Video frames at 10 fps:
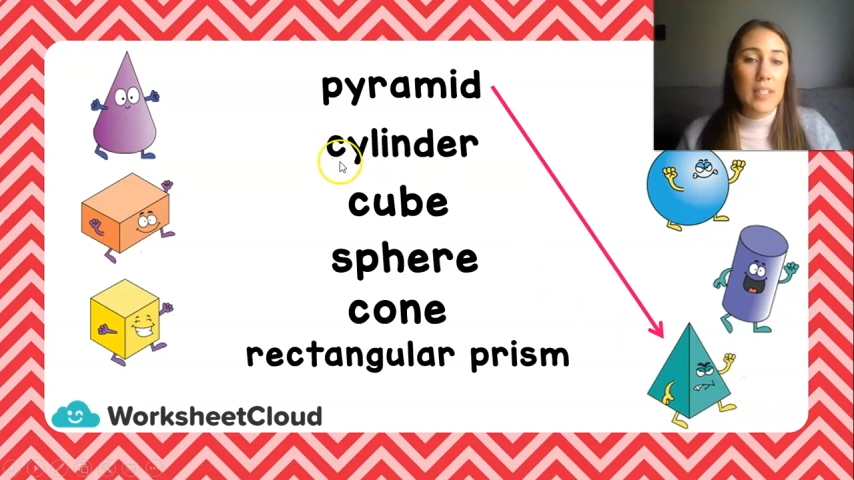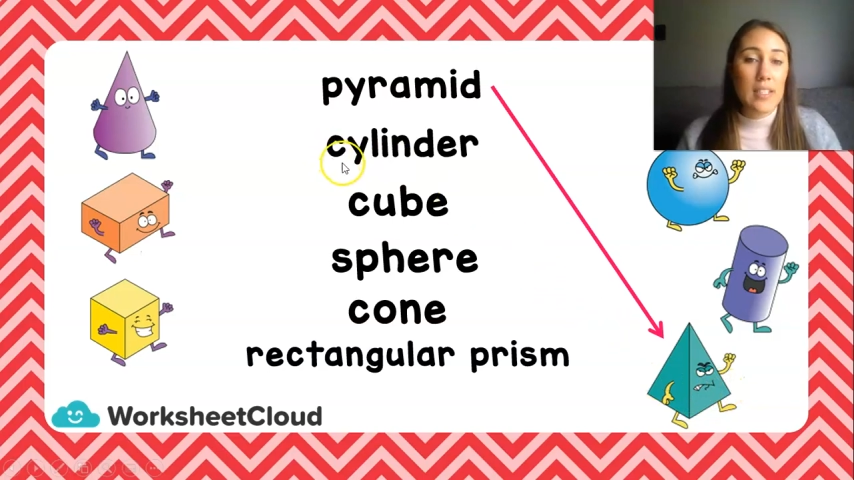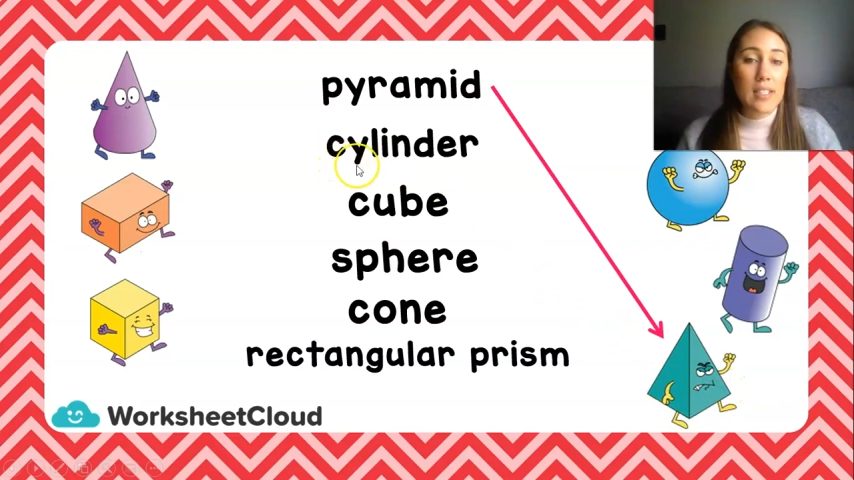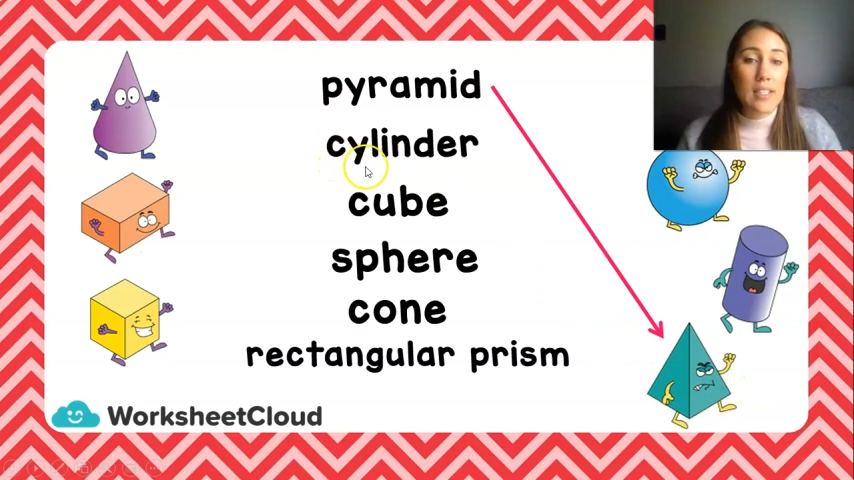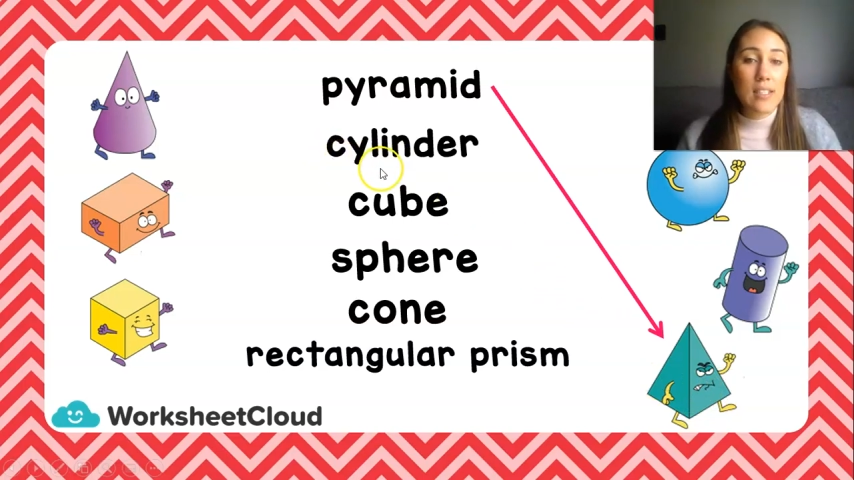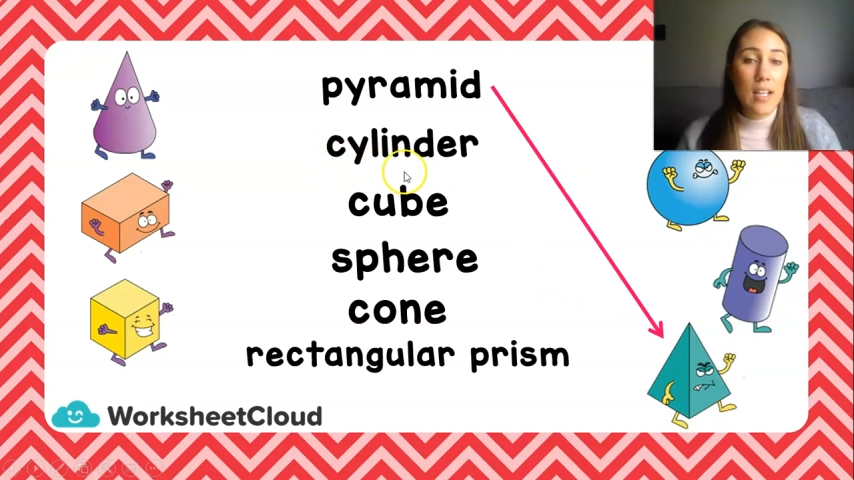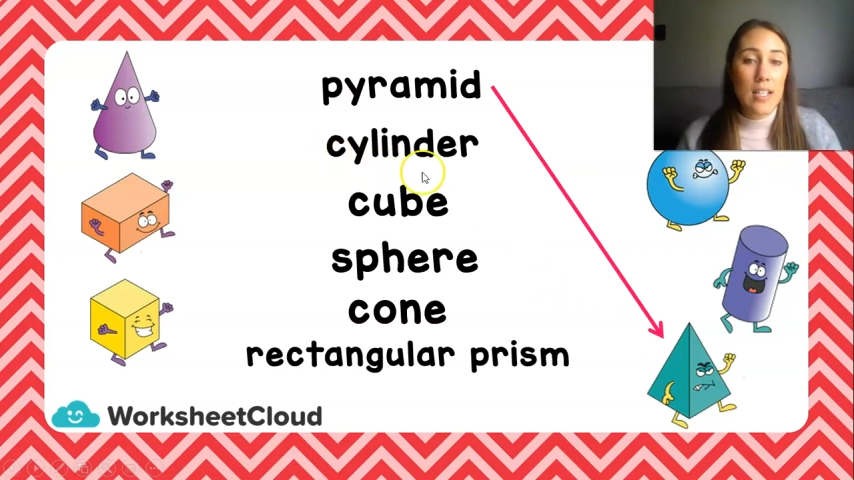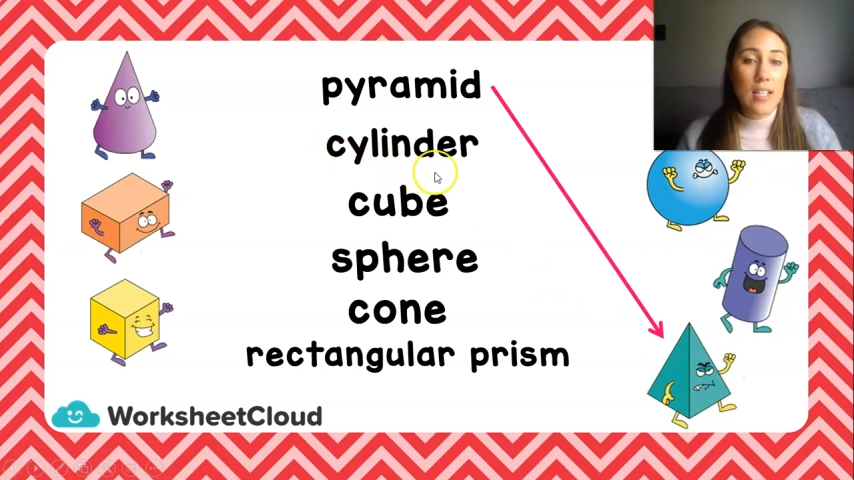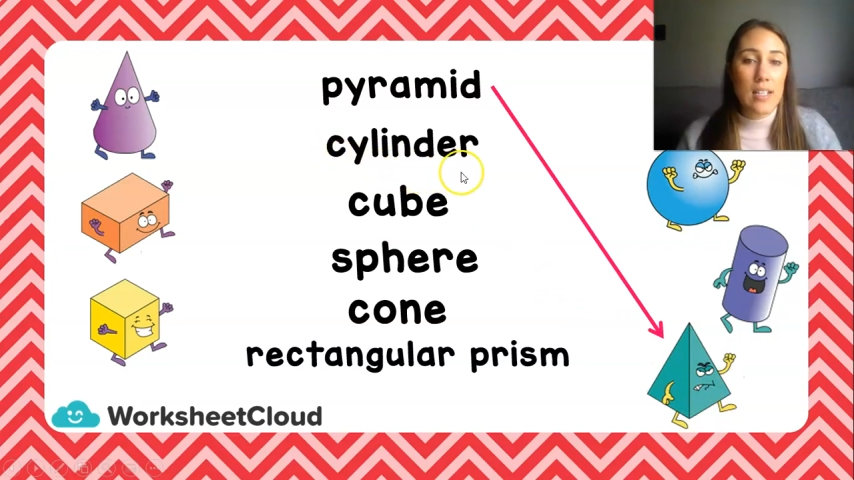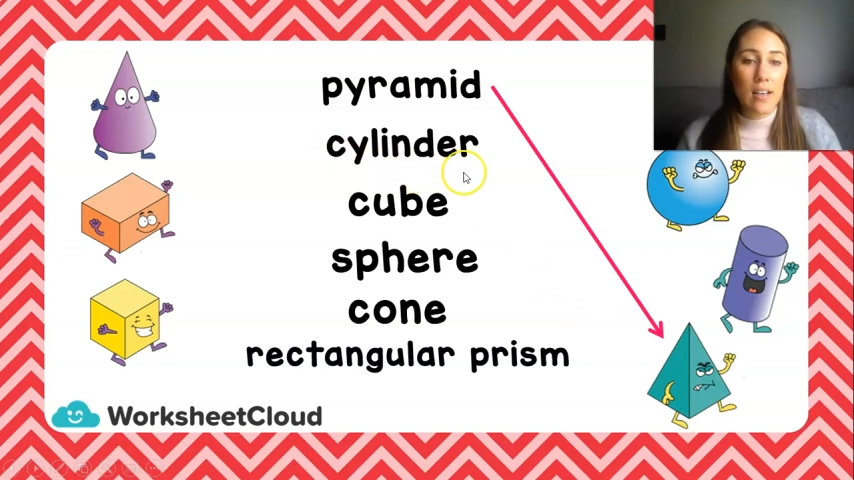a
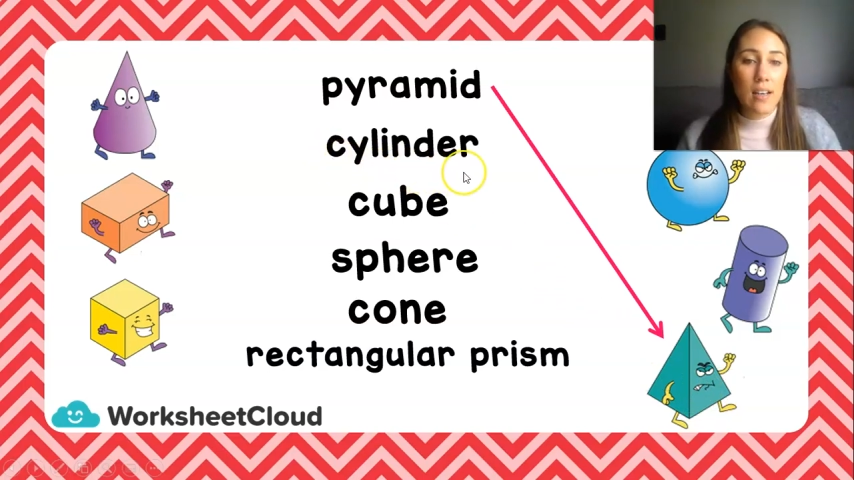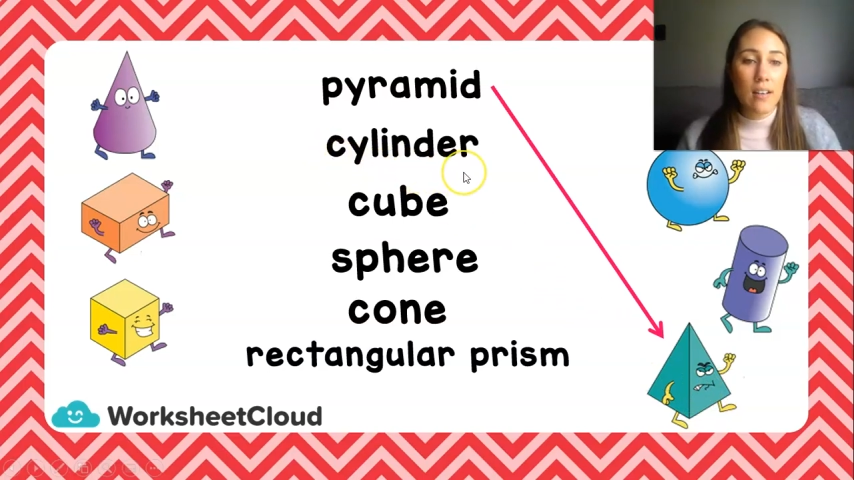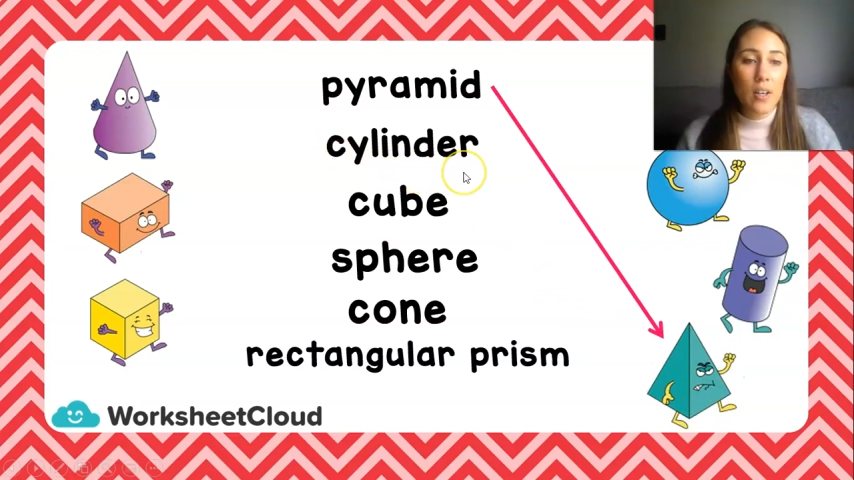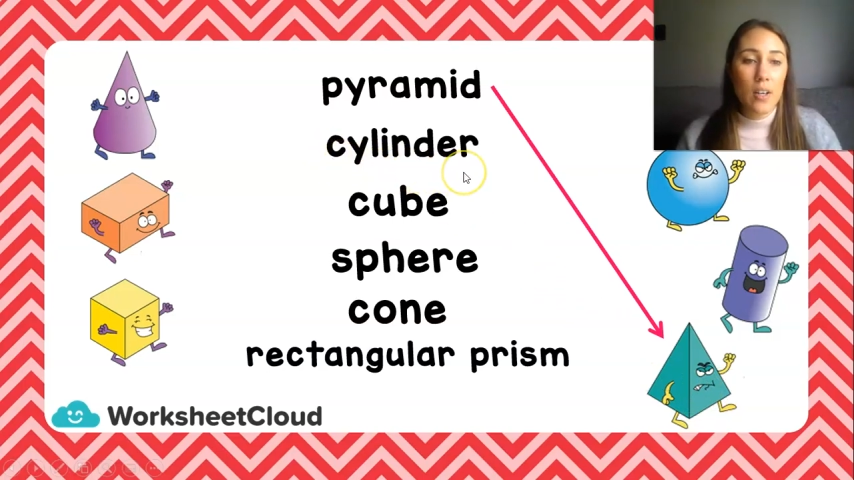cylinder.